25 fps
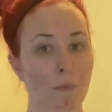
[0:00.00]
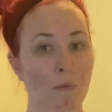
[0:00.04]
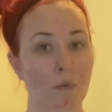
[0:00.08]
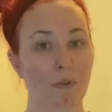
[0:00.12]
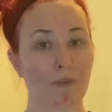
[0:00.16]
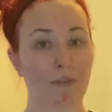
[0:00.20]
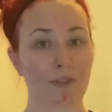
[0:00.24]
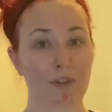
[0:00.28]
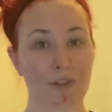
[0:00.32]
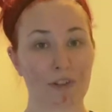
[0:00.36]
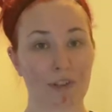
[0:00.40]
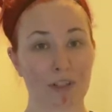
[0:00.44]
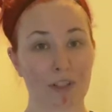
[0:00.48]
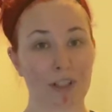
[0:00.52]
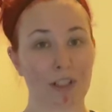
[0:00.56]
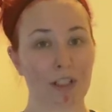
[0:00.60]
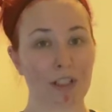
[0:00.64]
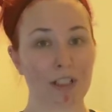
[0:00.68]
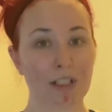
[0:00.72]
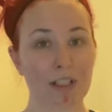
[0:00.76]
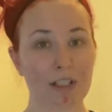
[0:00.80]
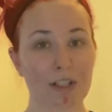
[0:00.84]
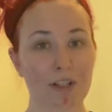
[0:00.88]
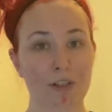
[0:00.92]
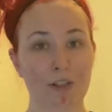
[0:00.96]
For
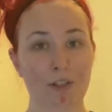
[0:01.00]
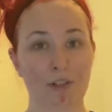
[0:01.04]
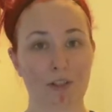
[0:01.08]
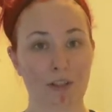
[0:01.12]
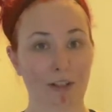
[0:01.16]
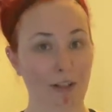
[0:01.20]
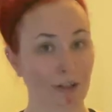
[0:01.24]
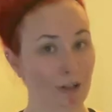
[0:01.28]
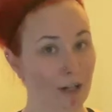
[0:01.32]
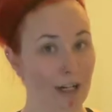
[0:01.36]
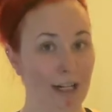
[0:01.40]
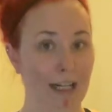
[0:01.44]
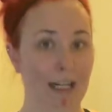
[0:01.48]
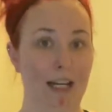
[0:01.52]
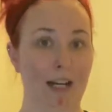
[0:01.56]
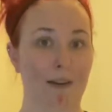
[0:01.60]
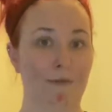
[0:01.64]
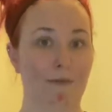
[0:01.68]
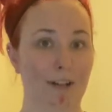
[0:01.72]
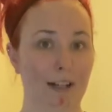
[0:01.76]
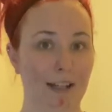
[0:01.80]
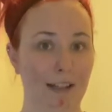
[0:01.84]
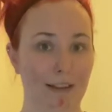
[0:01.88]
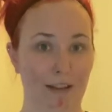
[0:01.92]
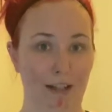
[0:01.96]
starters, you should train
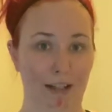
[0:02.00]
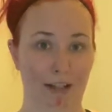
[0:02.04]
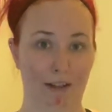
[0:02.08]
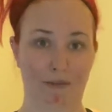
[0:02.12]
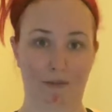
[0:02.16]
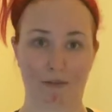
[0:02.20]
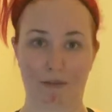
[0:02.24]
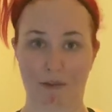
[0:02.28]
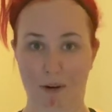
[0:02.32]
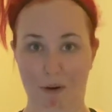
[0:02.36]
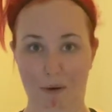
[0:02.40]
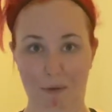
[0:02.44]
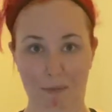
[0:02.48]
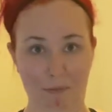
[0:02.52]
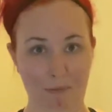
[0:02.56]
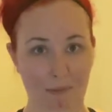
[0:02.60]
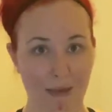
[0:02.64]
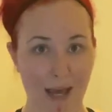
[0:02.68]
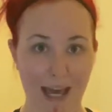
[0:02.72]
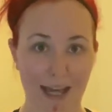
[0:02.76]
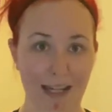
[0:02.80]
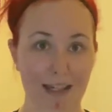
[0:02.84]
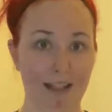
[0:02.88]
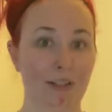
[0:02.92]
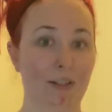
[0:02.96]
everything from
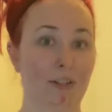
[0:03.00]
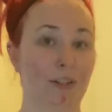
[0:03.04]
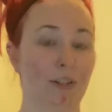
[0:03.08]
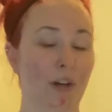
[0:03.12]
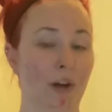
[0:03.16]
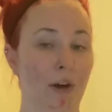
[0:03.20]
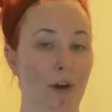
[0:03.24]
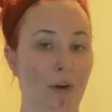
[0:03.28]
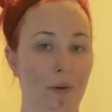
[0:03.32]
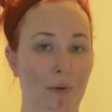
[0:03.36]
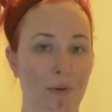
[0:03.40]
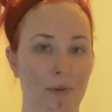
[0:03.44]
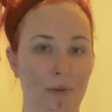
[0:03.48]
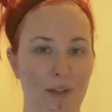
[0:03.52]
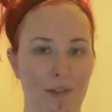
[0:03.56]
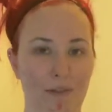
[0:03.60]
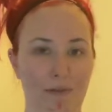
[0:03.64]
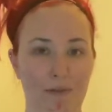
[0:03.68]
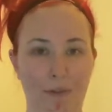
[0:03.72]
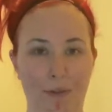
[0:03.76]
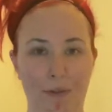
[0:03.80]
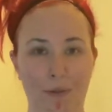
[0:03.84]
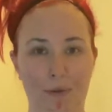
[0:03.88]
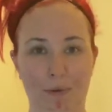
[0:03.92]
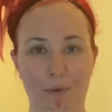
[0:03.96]
head to toe. If
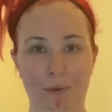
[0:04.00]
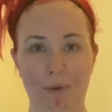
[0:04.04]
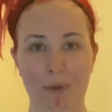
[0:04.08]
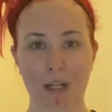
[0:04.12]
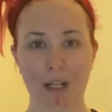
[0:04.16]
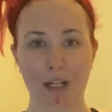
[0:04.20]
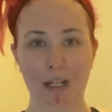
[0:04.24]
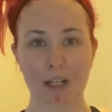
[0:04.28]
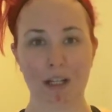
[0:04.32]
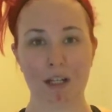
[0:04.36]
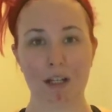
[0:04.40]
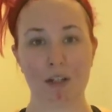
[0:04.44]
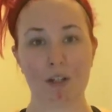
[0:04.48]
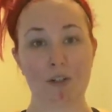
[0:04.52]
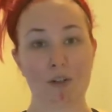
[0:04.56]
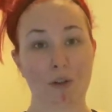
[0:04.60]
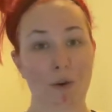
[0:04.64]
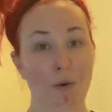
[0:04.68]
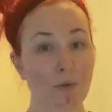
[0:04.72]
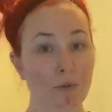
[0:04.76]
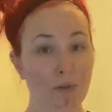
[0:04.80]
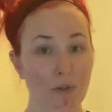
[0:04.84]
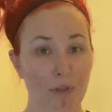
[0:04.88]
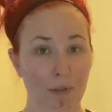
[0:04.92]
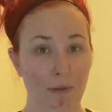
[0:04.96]
you
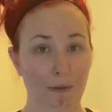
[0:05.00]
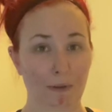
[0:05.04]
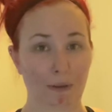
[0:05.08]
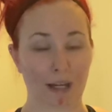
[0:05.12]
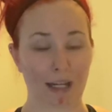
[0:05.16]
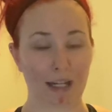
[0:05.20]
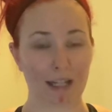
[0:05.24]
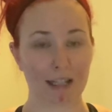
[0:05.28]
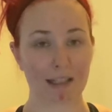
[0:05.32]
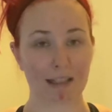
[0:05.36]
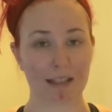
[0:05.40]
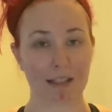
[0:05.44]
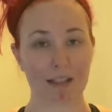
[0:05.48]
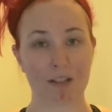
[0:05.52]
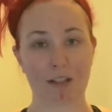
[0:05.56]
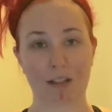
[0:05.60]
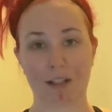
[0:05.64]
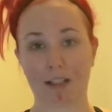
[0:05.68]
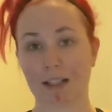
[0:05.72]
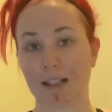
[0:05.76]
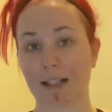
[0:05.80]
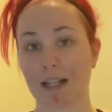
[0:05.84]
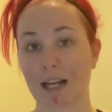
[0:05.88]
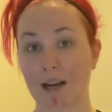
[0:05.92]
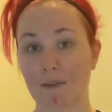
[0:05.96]
don't do that, then you're
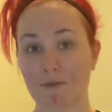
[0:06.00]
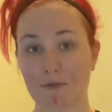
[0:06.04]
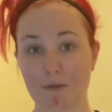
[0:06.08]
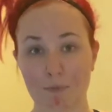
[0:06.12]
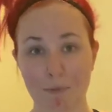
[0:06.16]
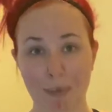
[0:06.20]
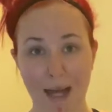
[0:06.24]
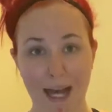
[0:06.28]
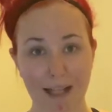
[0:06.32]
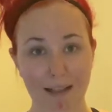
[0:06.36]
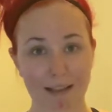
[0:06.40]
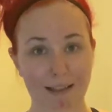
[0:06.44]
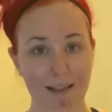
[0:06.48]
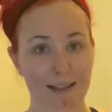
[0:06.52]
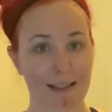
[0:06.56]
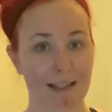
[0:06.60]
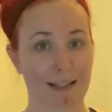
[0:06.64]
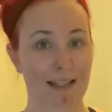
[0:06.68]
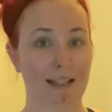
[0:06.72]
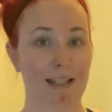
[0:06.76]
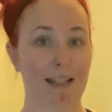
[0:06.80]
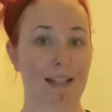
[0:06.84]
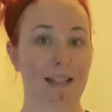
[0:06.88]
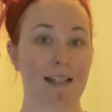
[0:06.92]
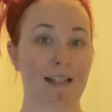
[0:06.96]
going to have
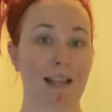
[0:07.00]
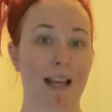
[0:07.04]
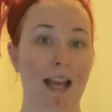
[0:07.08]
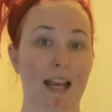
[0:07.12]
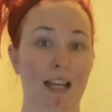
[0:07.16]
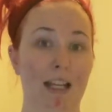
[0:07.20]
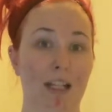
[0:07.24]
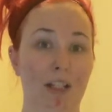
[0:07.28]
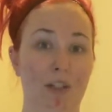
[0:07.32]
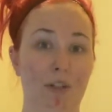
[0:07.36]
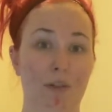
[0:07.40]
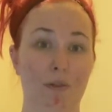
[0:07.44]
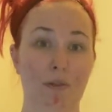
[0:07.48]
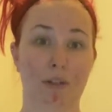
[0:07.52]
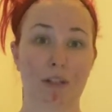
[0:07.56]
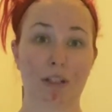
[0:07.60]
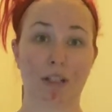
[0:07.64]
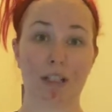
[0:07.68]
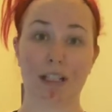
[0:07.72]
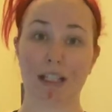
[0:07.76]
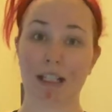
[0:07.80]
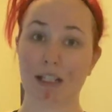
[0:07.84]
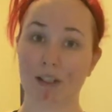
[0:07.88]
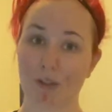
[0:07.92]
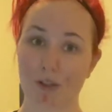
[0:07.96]
imbalances and you
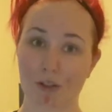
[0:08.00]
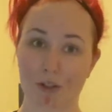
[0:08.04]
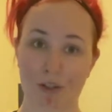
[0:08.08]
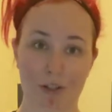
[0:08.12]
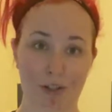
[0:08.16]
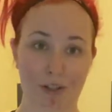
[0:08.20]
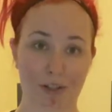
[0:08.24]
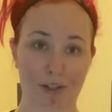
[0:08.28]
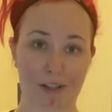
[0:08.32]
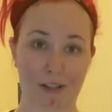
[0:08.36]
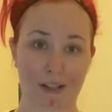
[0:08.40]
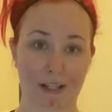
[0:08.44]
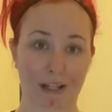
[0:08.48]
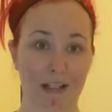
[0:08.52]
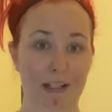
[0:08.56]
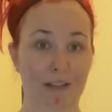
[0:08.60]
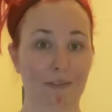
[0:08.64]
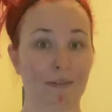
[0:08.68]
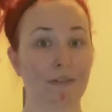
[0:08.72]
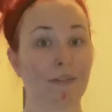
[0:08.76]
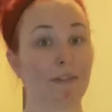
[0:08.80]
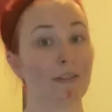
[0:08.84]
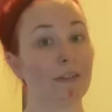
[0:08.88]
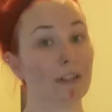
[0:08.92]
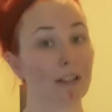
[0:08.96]
could injure yourself
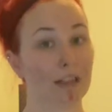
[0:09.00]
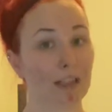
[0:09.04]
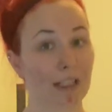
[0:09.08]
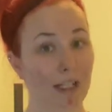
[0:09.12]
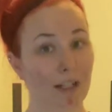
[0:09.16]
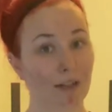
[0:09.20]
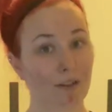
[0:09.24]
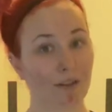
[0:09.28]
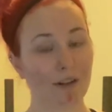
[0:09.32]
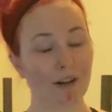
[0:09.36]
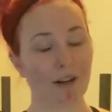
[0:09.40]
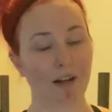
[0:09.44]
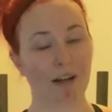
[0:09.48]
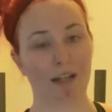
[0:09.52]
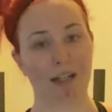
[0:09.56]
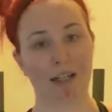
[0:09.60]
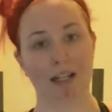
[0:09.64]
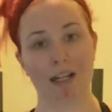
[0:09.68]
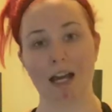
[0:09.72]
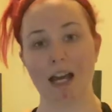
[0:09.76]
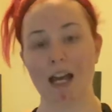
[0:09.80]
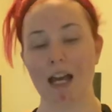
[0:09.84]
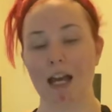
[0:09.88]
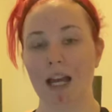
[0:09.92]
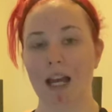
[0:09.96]
later on.
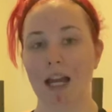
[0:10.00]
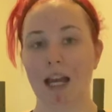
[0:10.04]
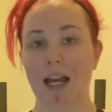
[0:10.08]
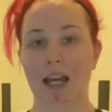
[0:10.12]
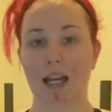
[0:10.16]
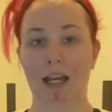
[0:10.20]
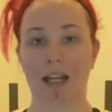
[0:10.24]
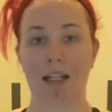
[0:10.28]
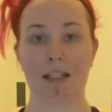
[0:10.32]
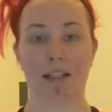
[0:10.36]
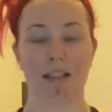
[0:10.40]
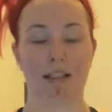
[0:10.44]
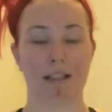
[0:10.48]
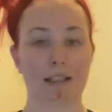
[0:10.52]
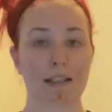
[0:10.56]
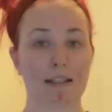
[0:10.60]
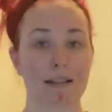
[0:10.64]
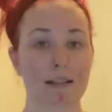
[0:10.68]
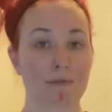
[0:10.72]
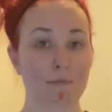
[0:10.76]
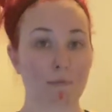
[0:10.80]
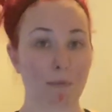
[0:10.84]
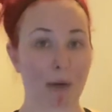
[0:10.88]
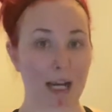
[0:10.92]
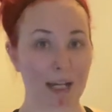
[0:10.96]
Hence,
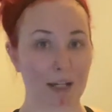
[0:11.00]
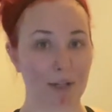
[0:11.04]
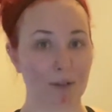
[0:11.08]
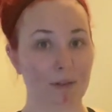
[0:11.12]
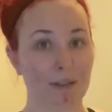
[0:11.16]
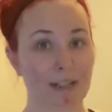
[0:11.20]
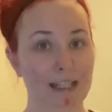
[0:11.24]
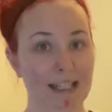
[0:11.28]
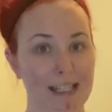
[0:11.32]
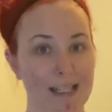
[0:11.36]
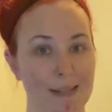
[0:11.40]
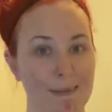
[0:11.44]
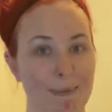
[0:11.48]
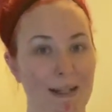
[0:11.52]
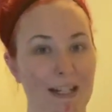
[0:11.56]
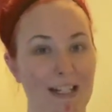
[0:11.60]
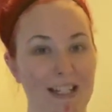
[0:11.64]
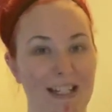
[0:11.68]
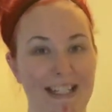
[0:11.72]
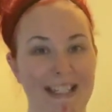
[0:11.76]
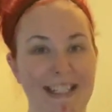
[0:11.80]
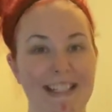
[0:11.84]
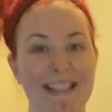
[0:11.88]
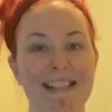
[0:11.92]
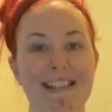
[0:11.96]
my own
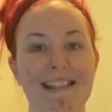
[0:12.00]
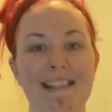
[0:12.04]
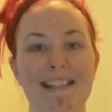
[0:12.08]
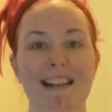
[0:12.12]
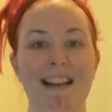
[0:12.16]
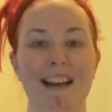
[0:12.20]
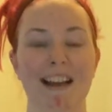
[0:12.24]
experience.